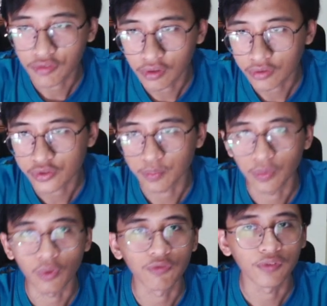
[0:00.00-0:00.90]
those
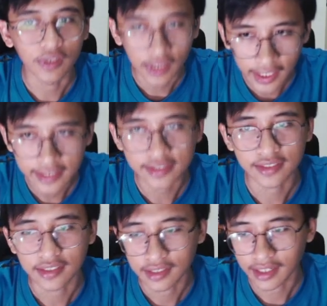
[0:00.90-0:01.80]
both lines,
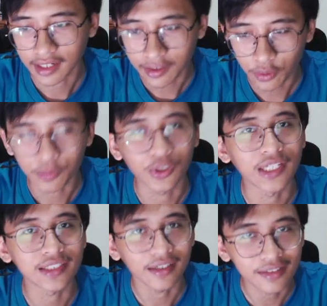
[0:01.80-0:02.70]
and I hope you
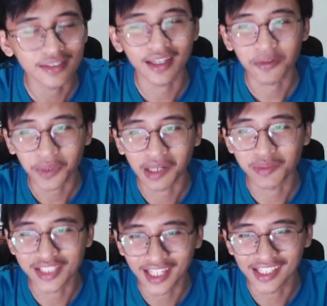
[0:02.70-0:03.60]
guys understand what I'm
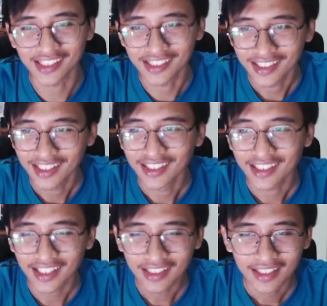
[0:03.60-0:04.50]
saying.
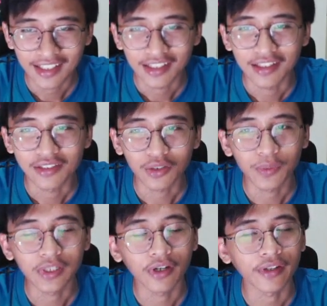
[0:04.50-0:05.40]
Okay, so we
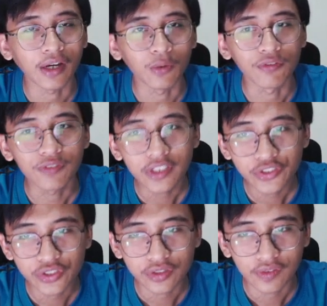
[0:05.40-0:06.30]
got our
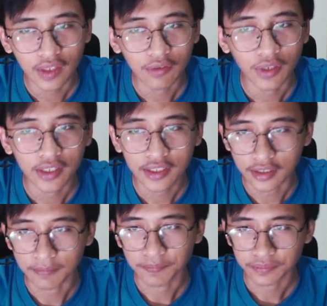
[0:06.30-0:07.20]
first thing right
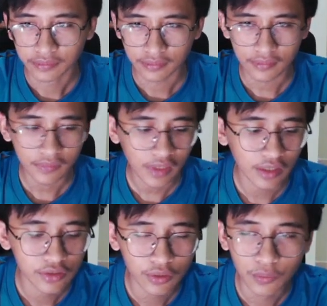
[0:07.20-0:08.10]
here.
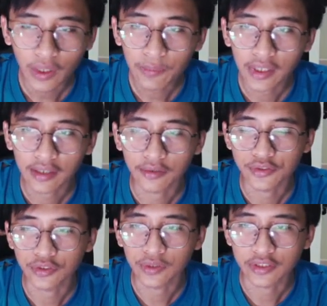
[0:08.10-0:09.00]
So what we are going
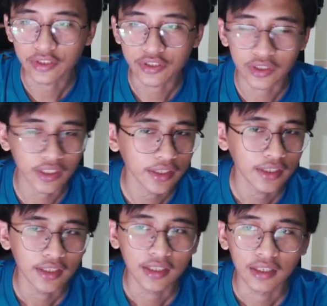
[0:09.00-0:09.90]
to do is actually
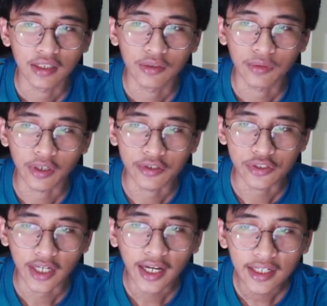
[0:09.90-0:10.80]
going to
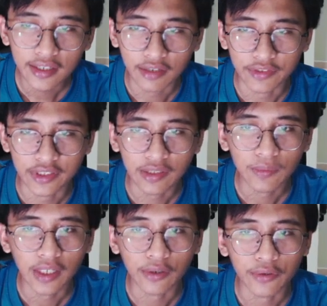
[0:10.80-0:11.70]
highlight everything.
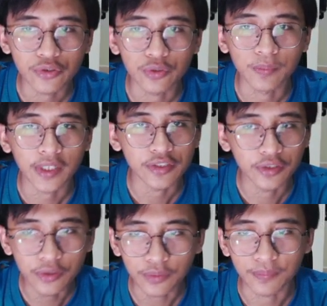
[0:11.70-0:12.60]
We are going to press
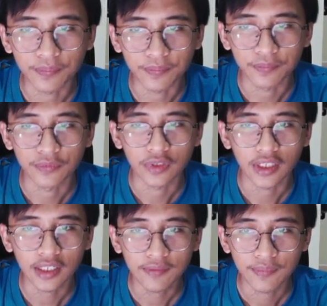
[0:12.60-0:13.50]
group.
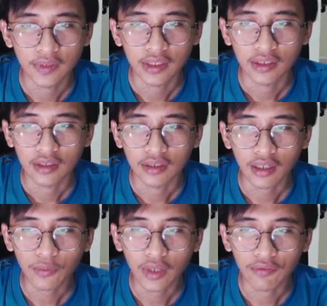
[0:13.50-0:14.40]
Okay,
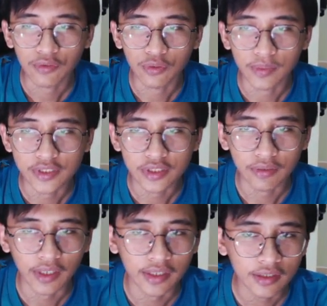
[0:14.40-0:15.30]
now we have group this thing
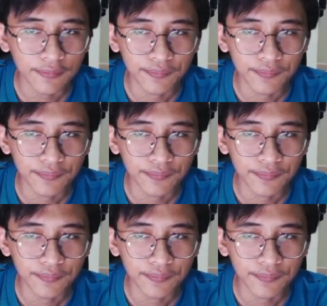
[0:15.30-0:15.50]
right here.